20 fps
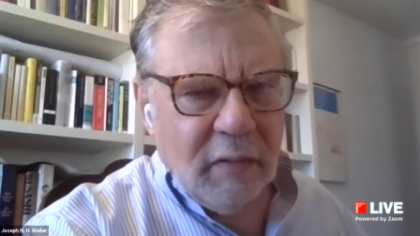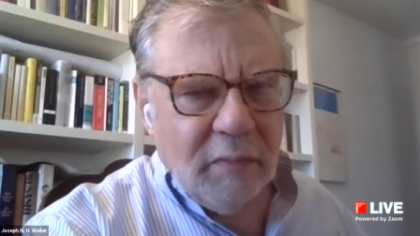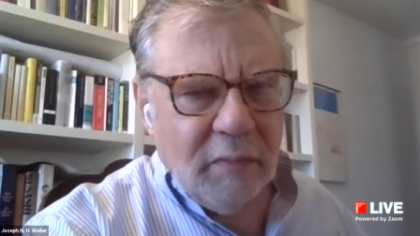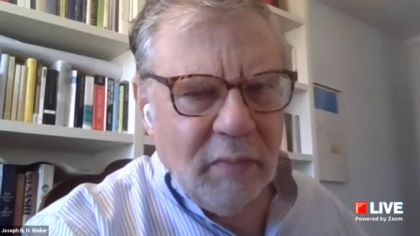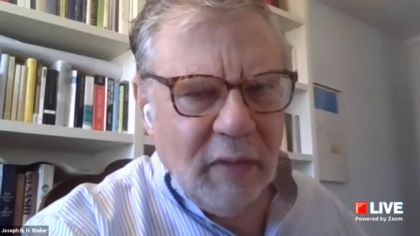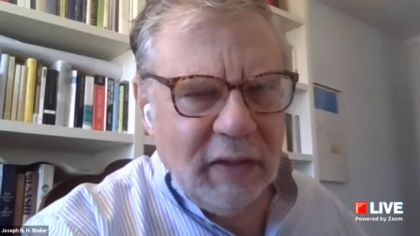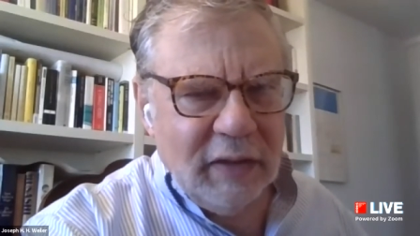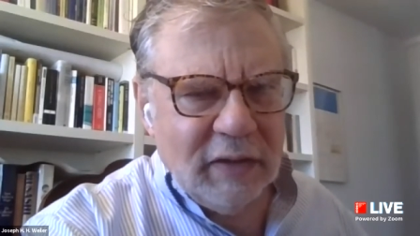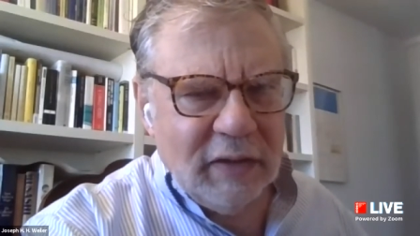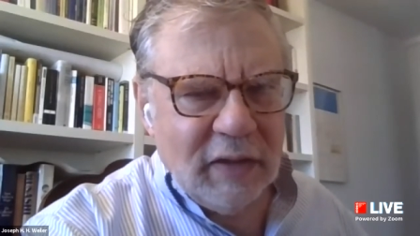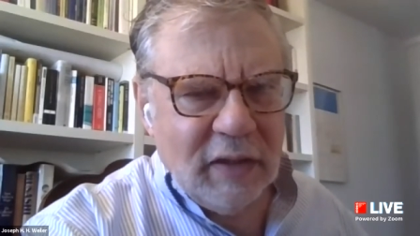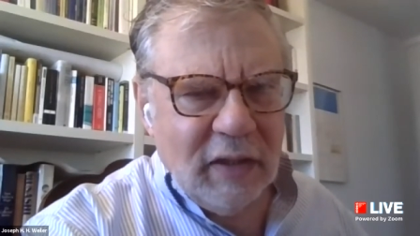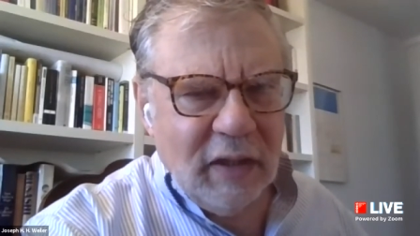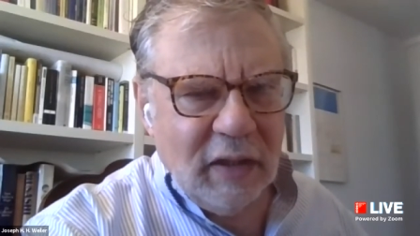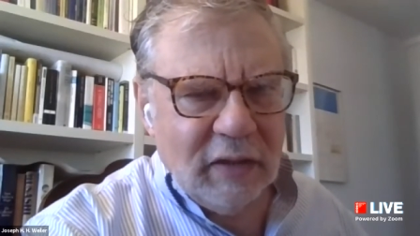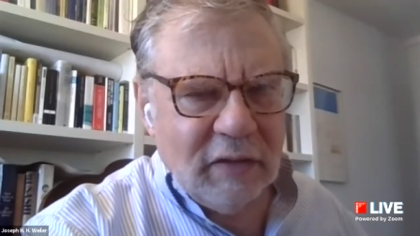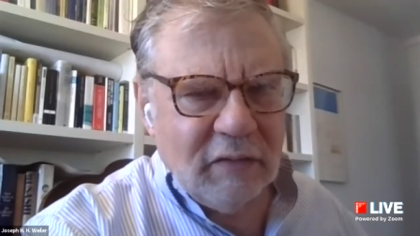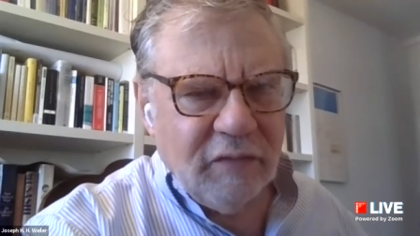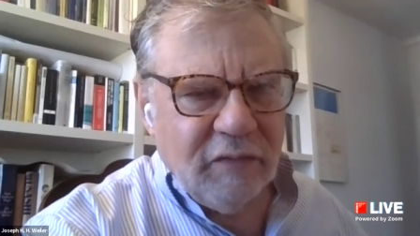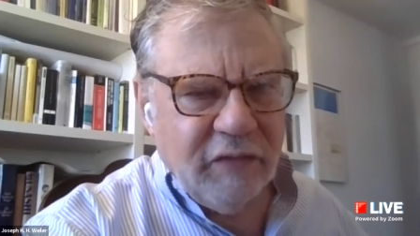might
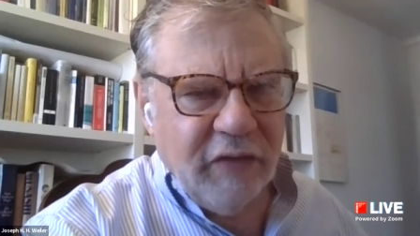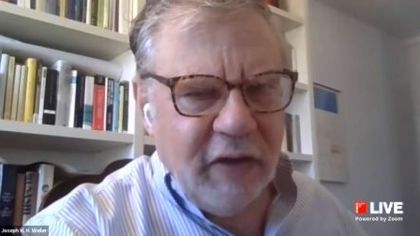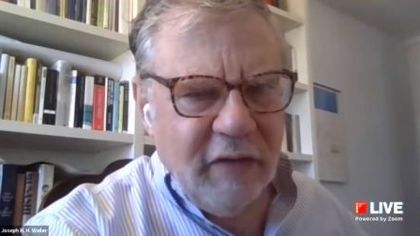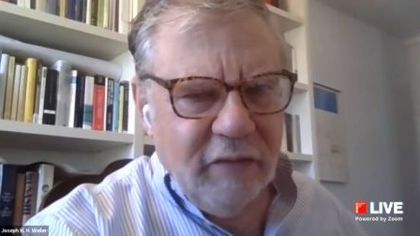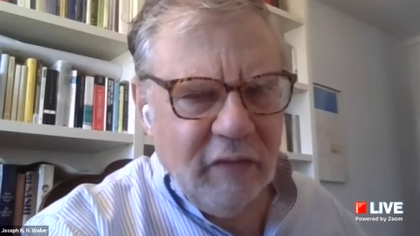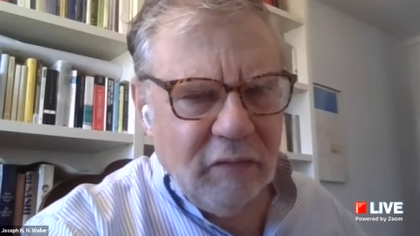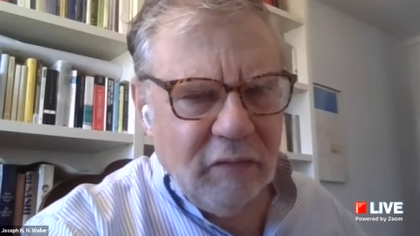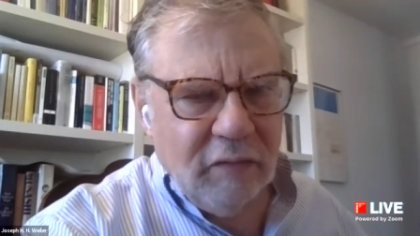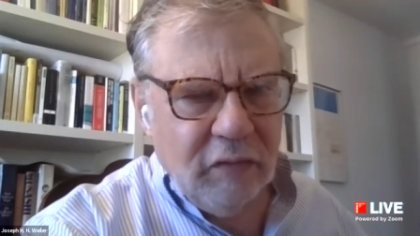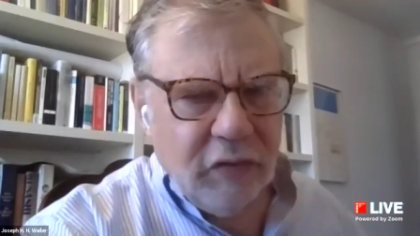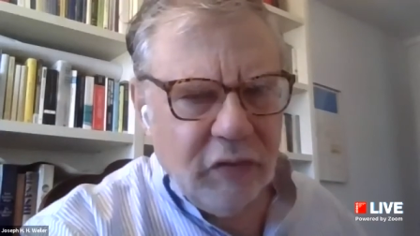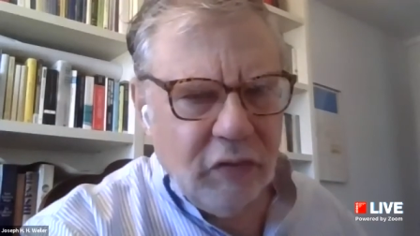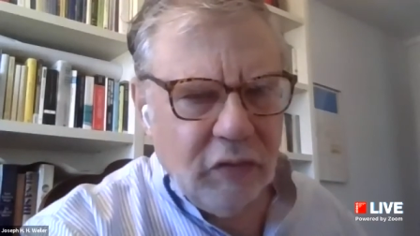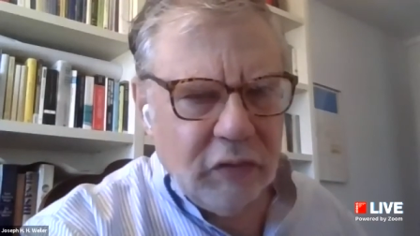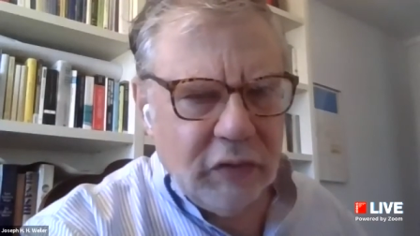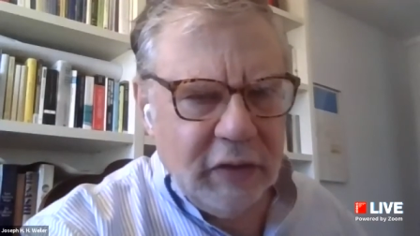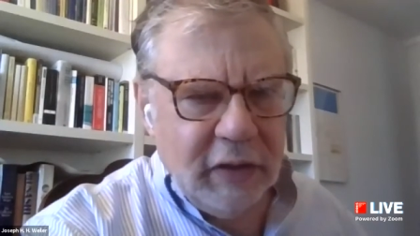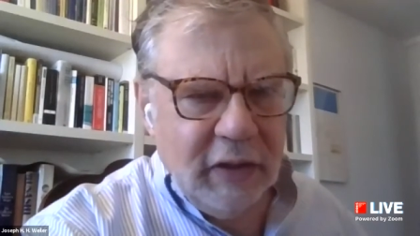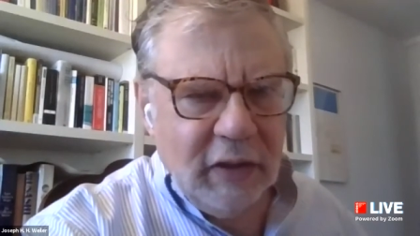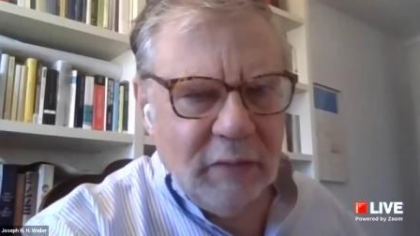cut favor with
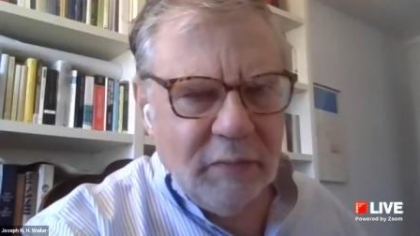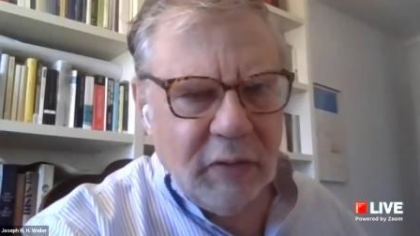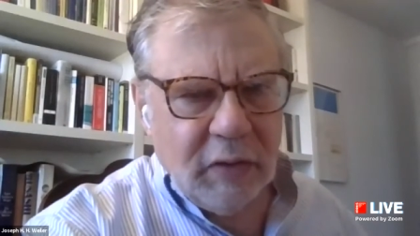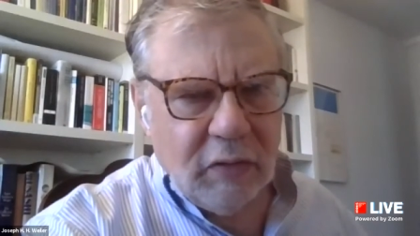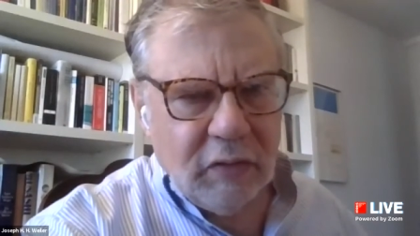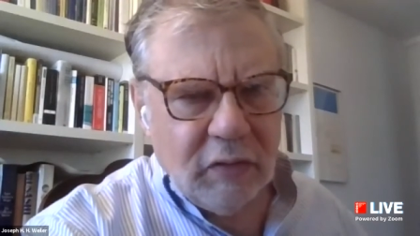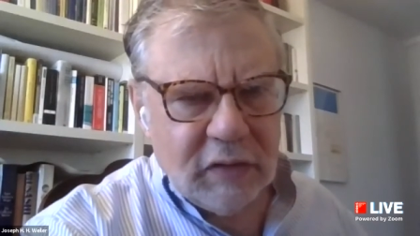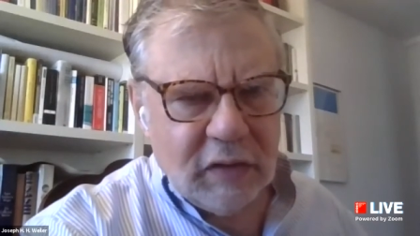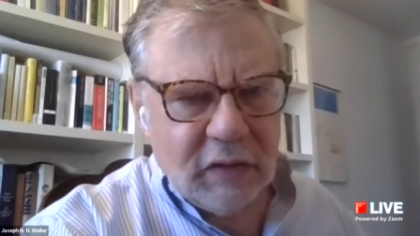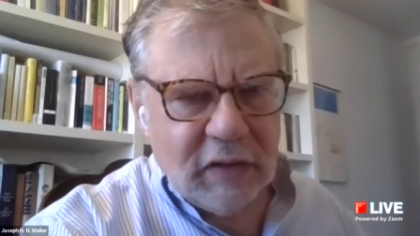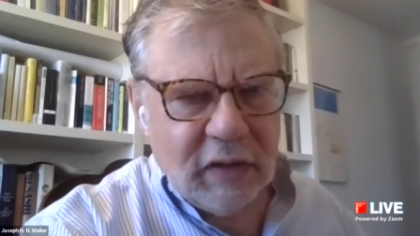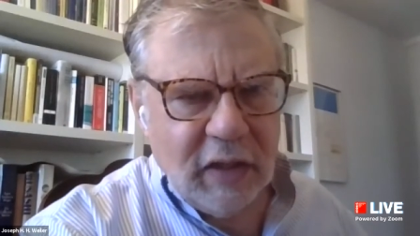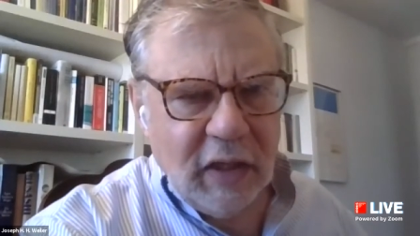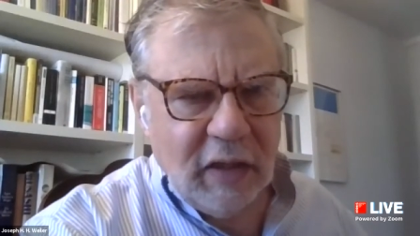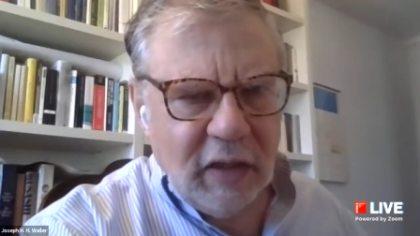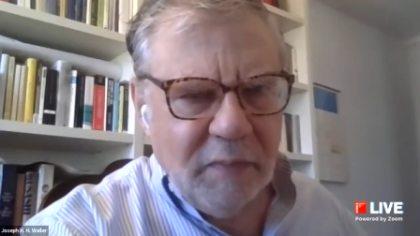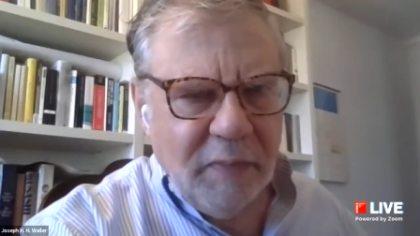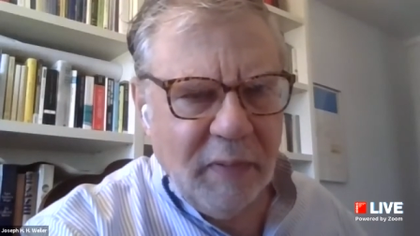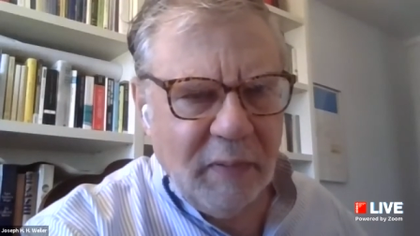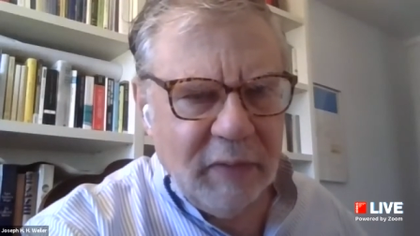your dean because it's
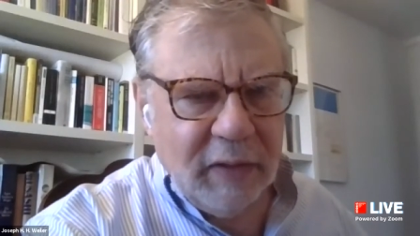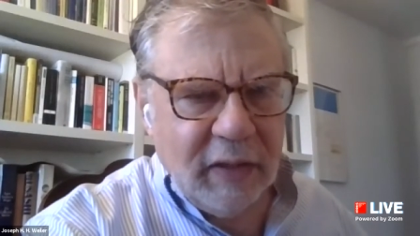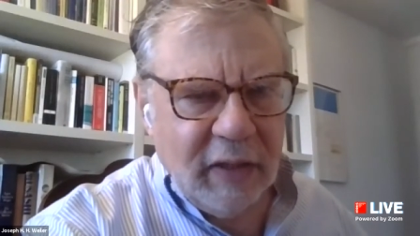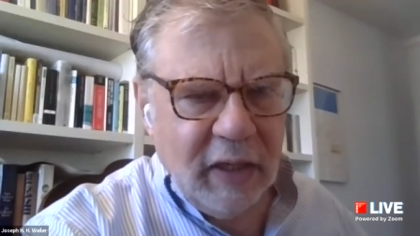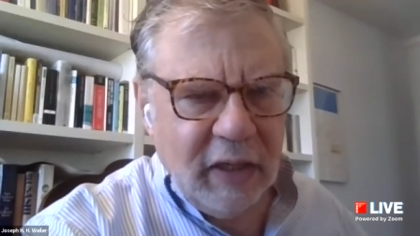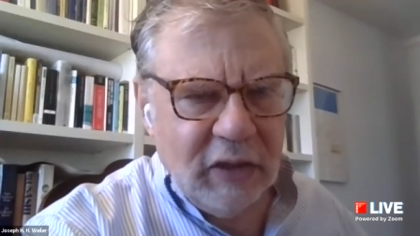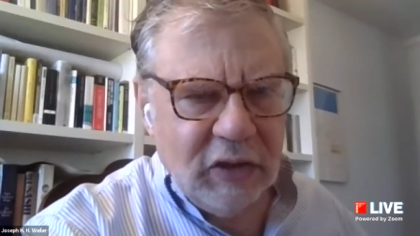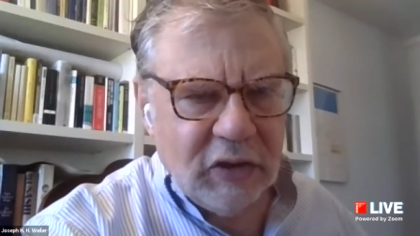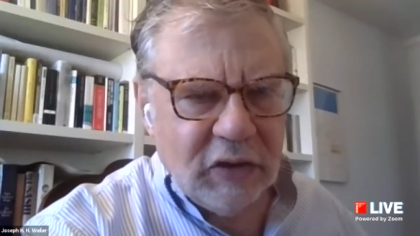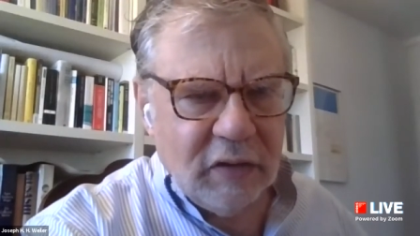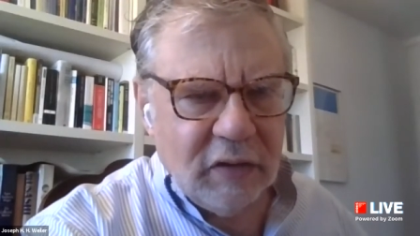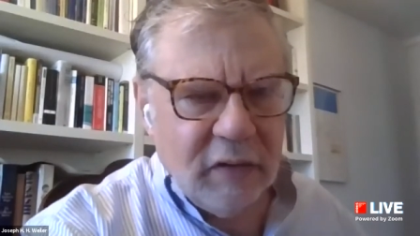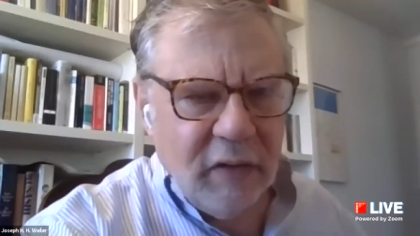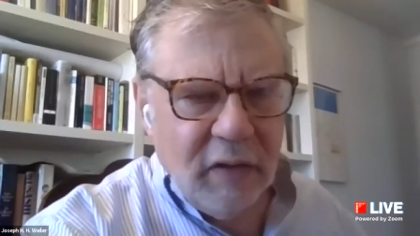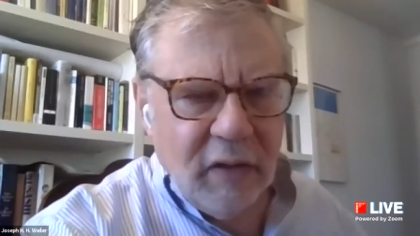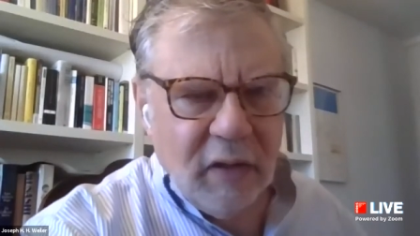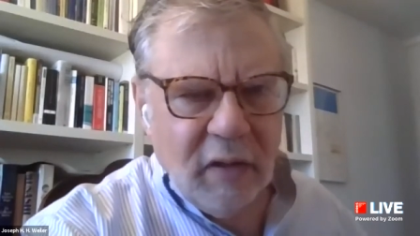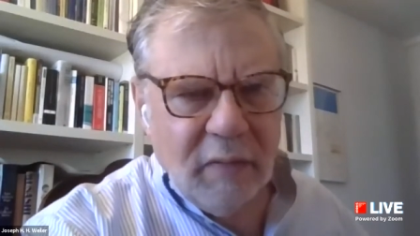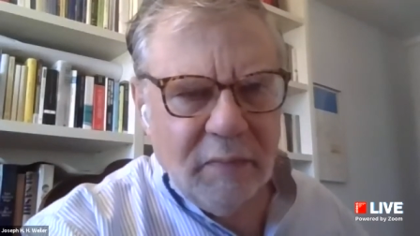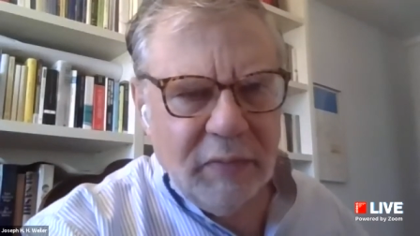another publication,
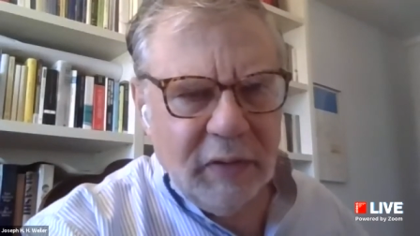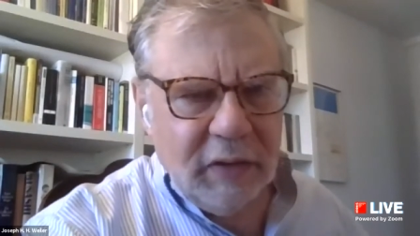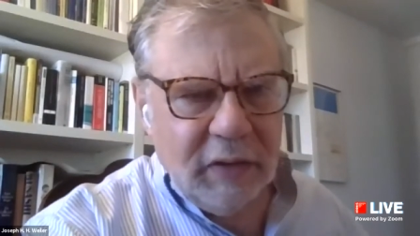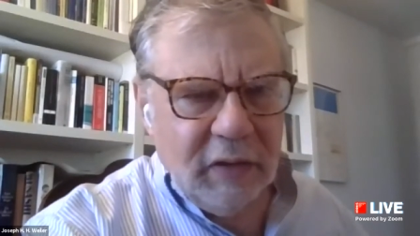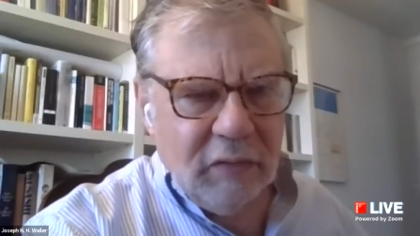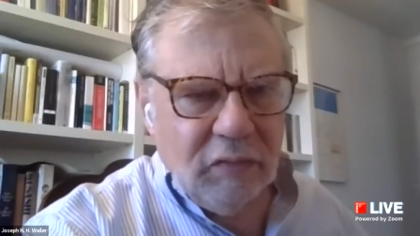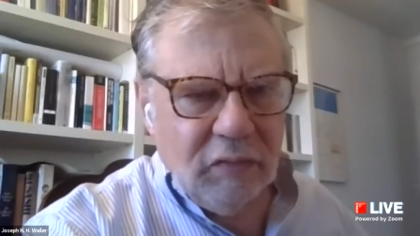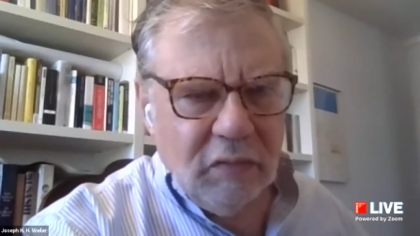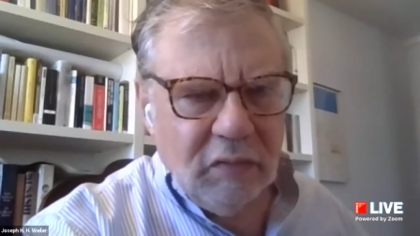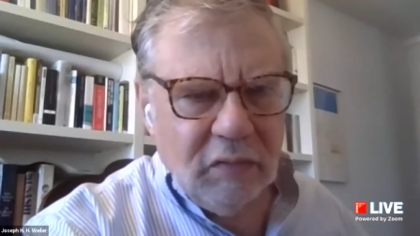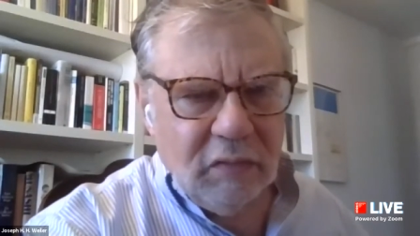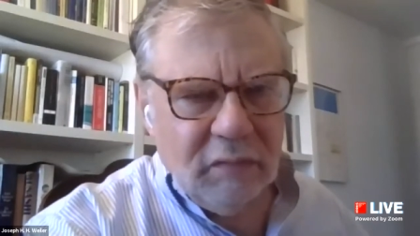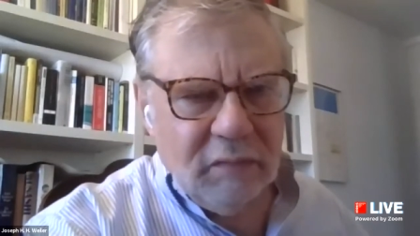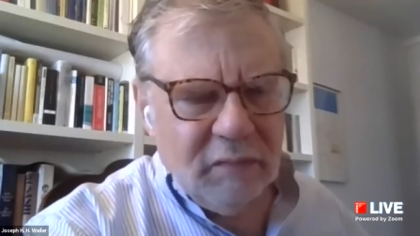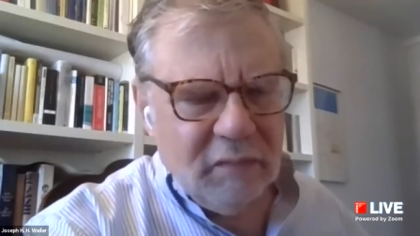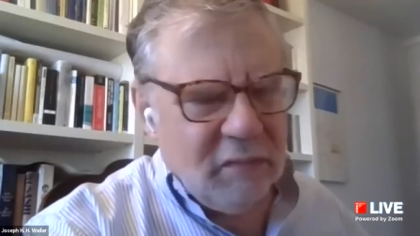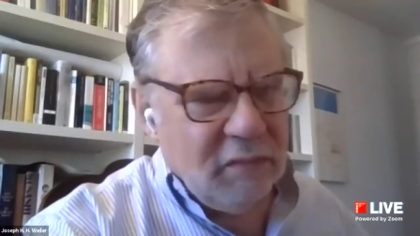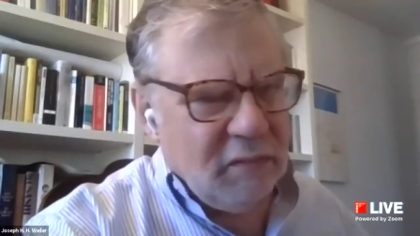but it will